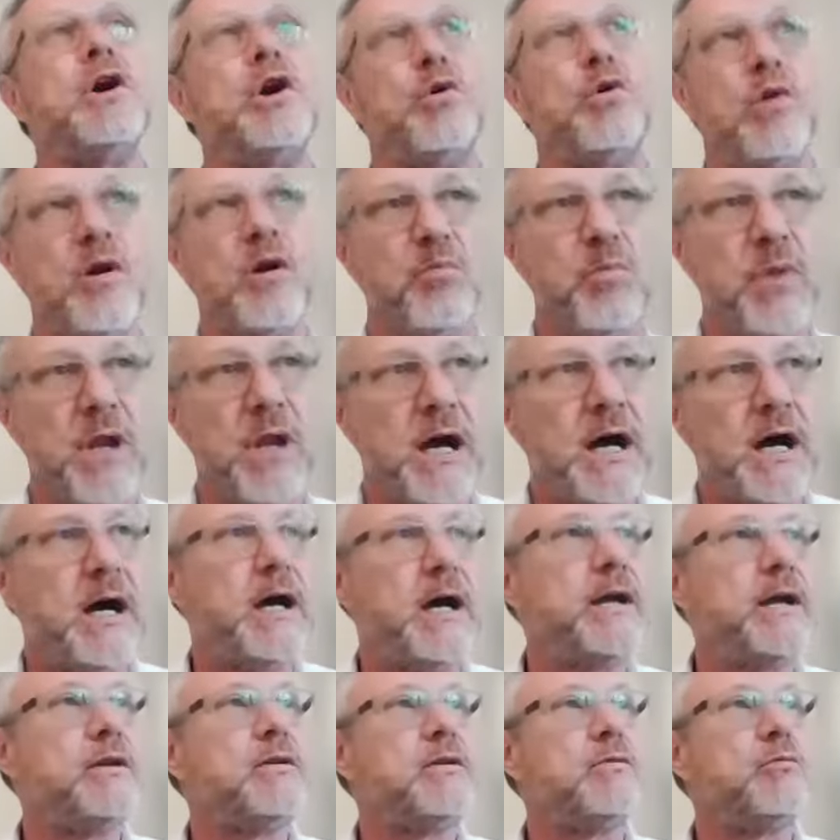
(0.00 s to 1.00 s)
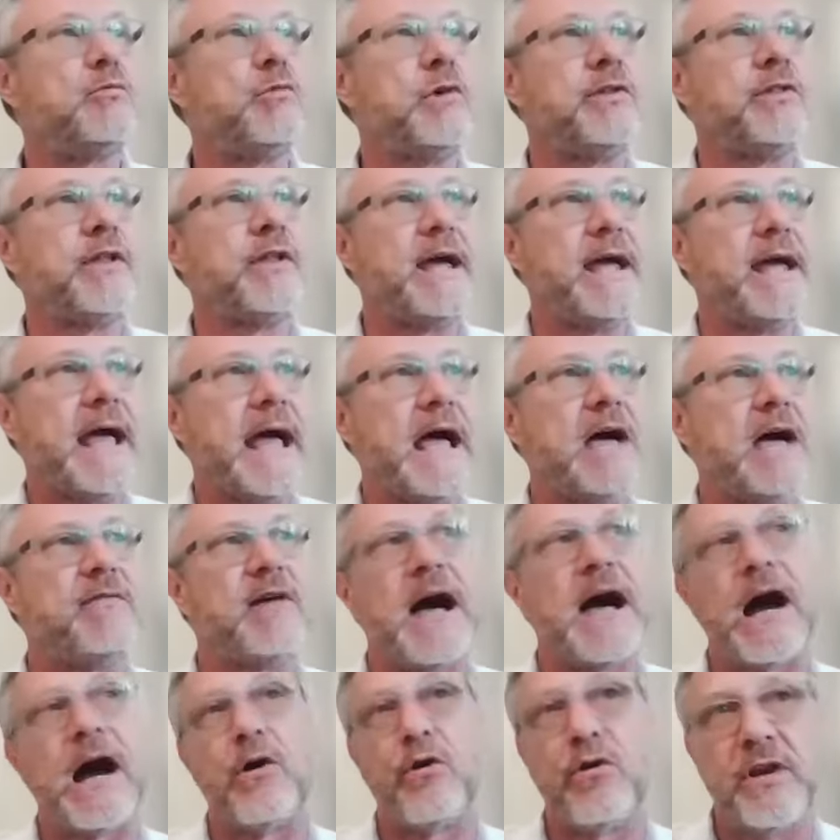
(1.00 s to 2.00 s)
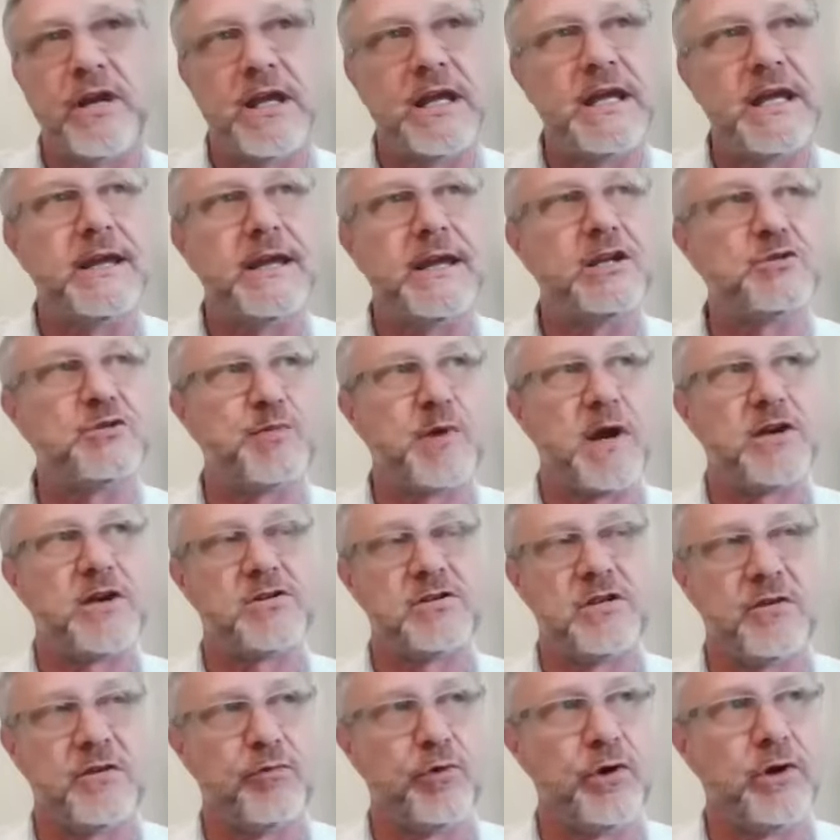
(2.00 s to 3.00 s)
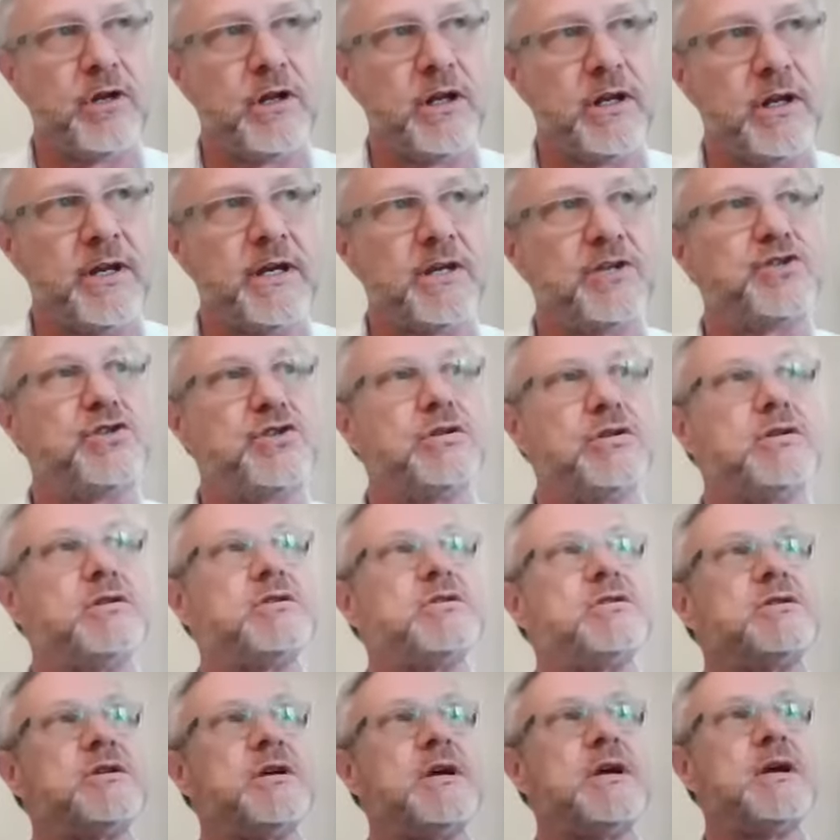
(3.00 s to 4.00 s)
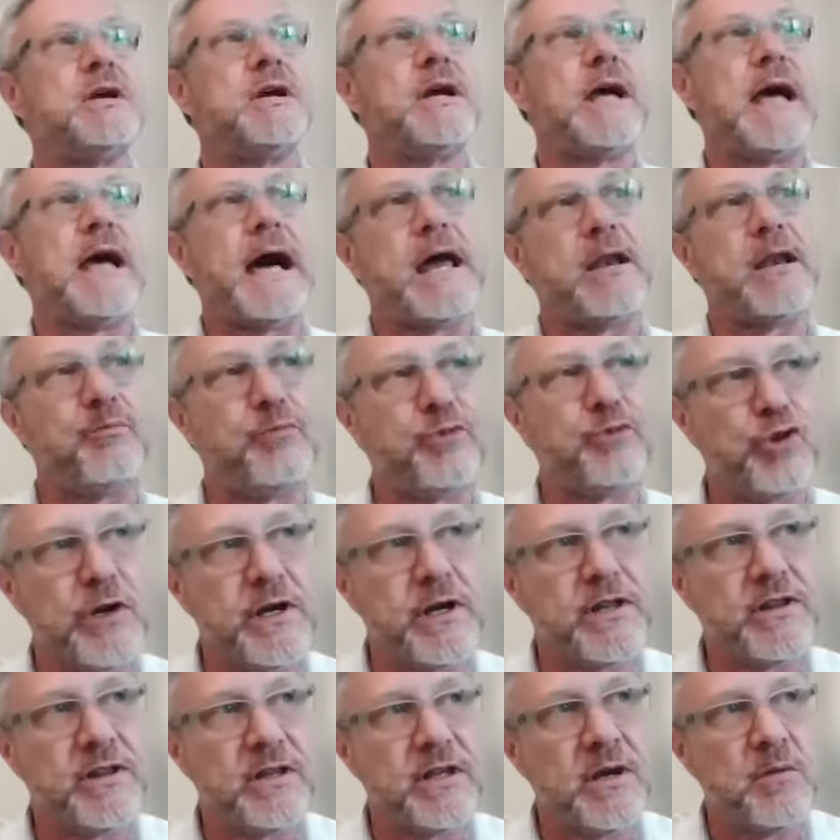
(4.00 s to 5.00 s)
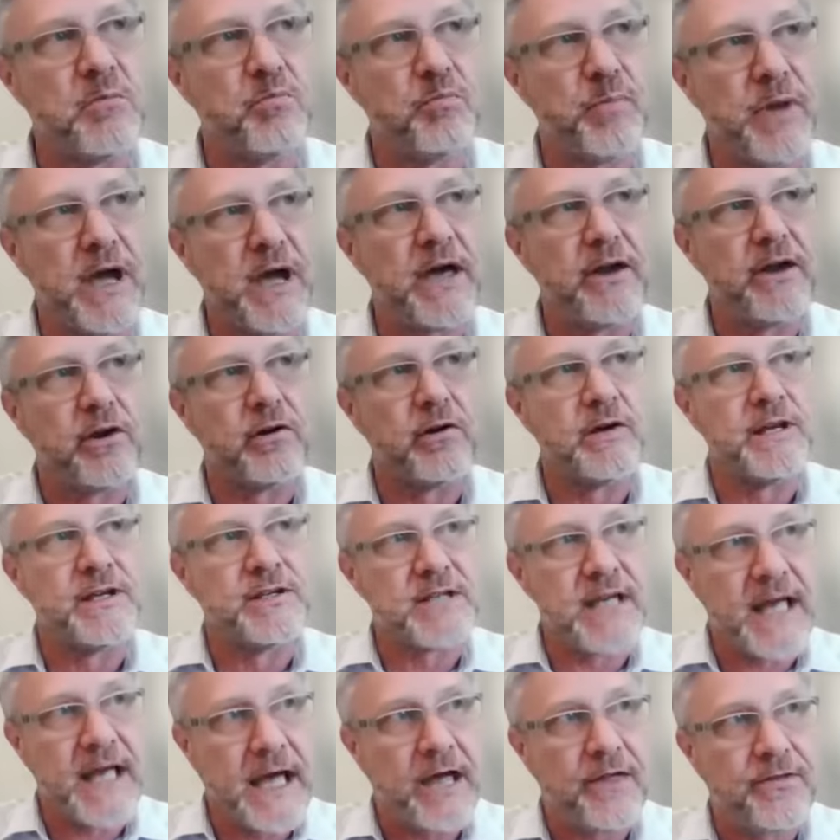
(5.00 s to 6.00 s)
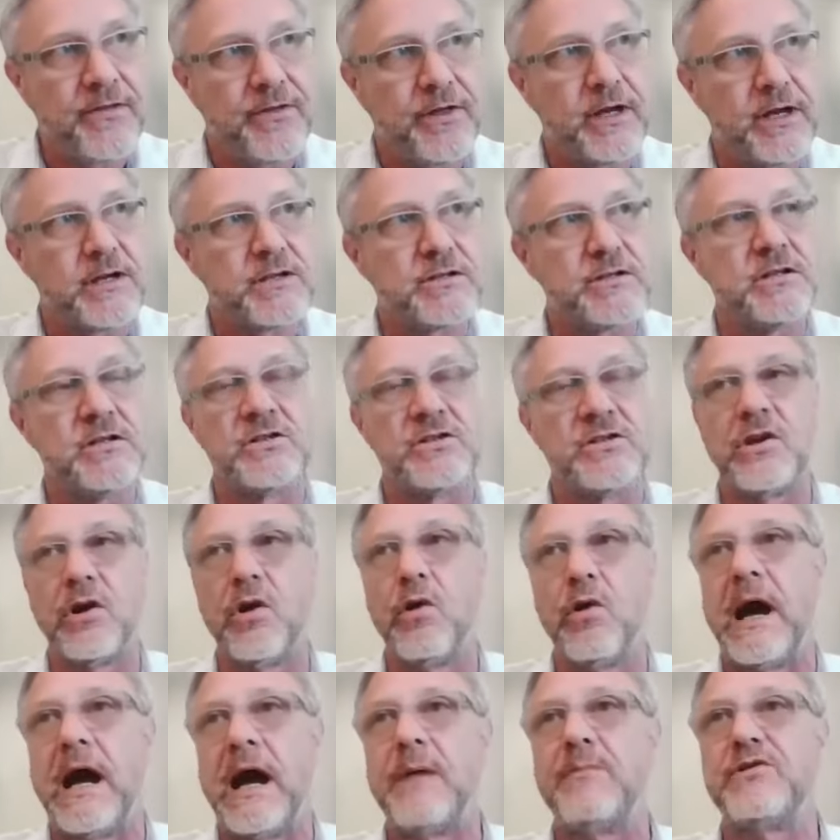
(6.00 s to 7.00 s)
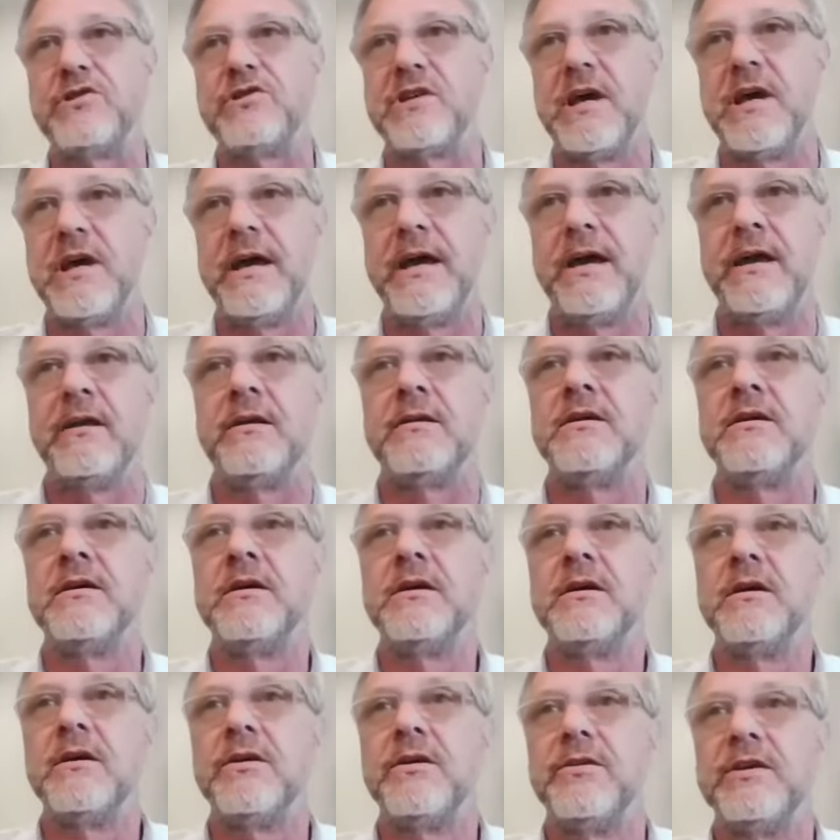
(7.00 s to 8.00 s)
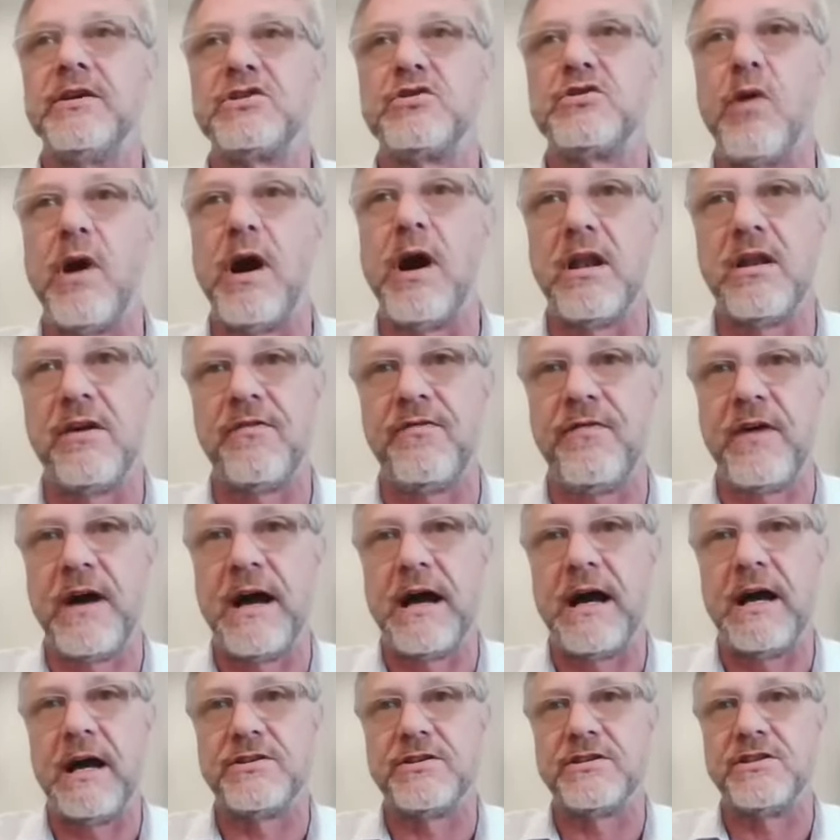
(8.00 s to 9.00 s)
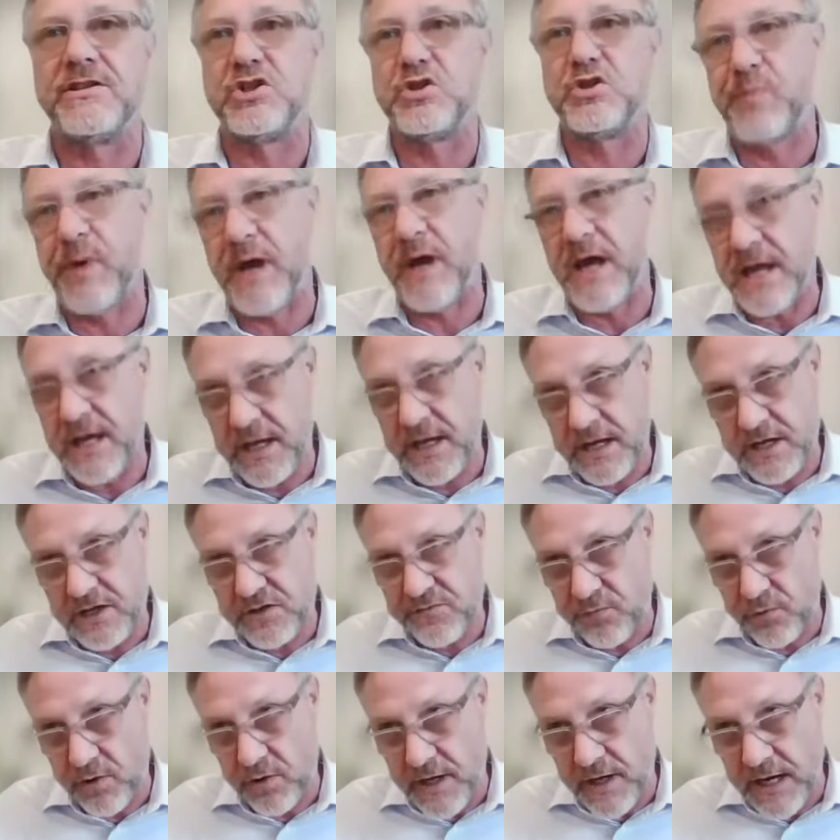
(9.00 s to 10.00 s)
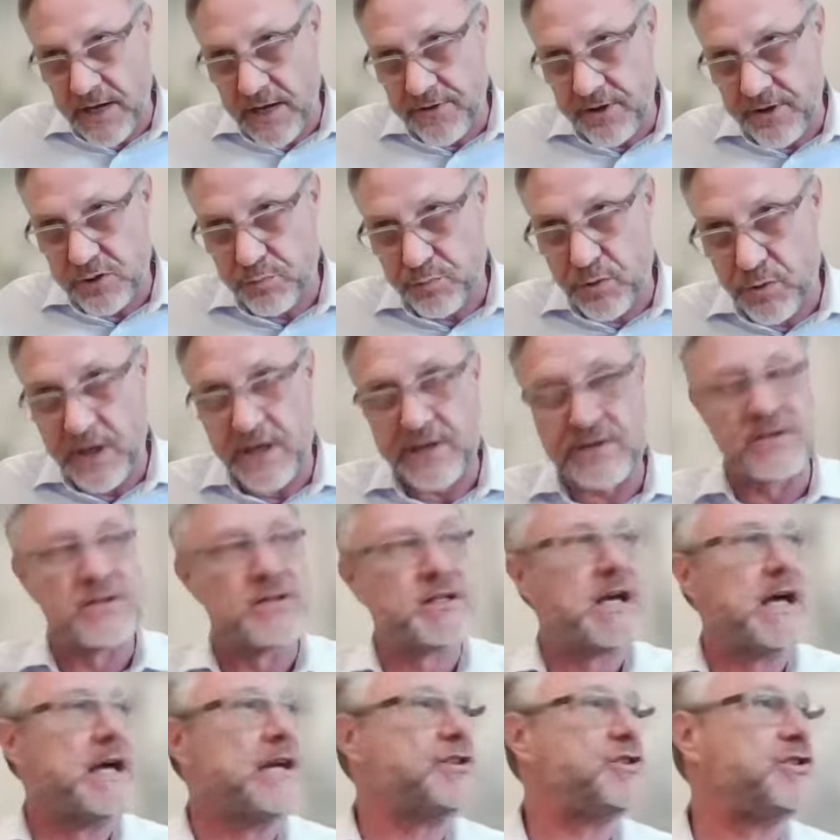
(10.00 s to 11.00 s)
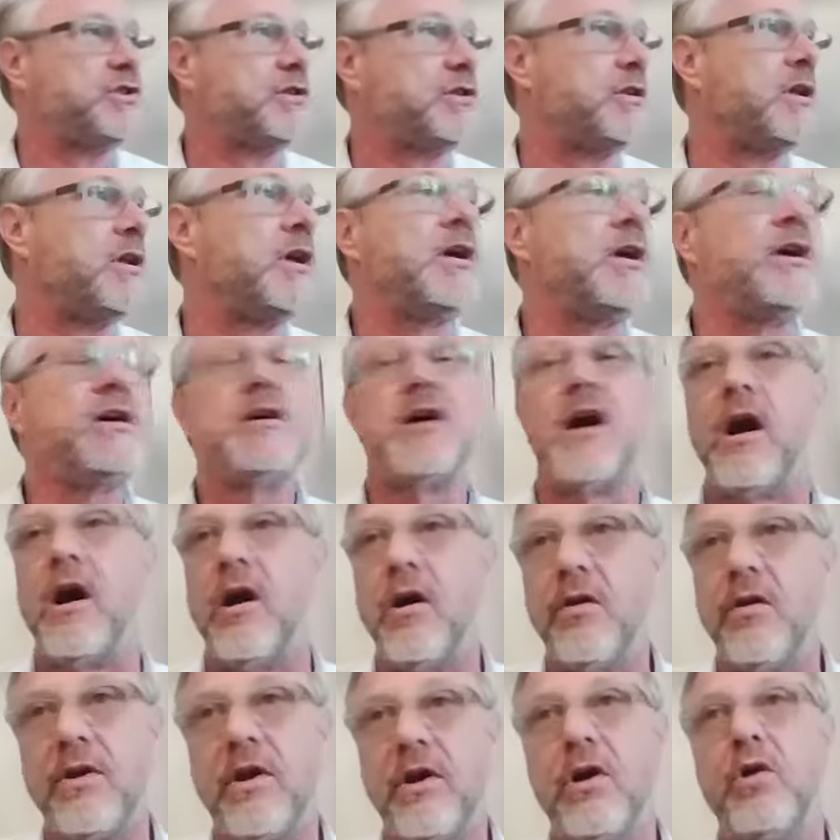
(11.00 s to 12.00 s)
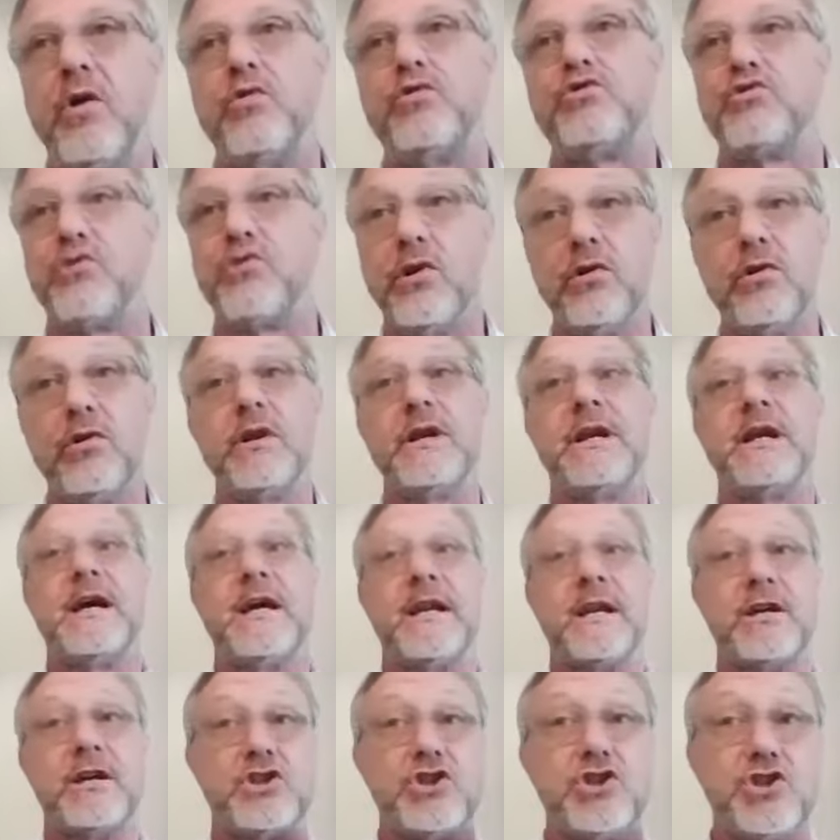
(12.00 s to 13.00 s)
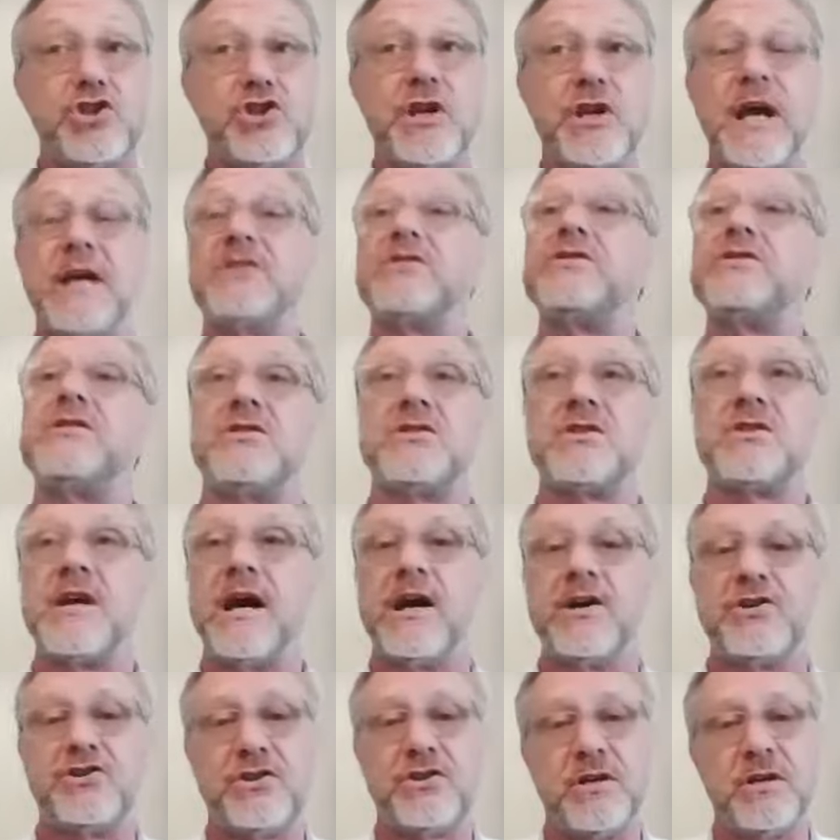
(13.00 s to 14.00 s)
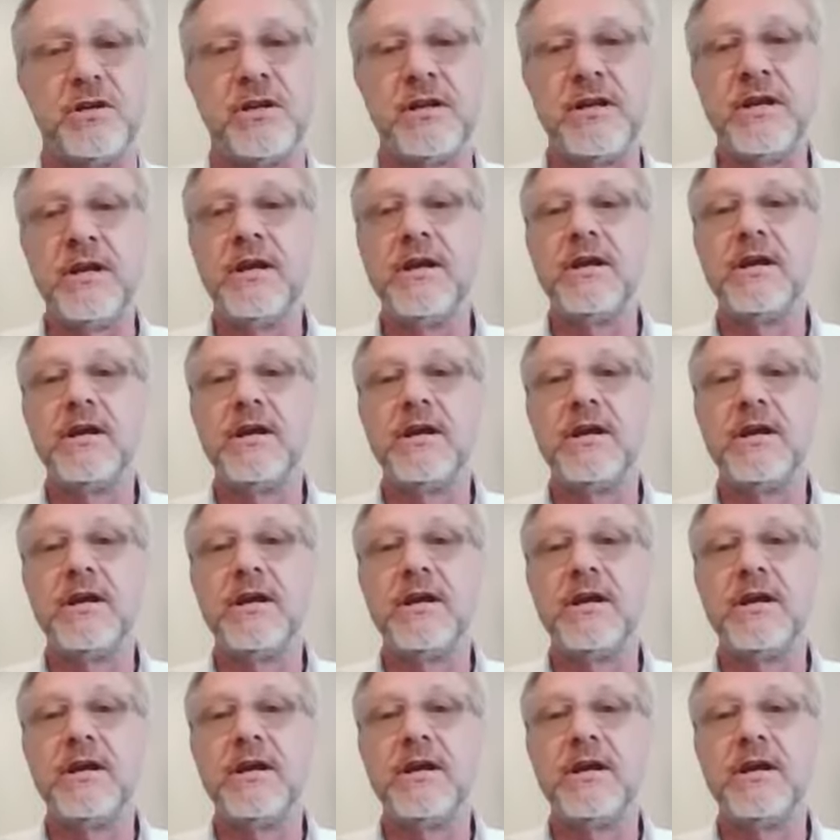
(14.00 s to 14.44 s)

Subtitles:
who are blind when they have our needs, especially for clinicians, how to treat them better is ethics. And so I'm saying this qualifies in spades for an ethics presentation, although truly it is just discussion.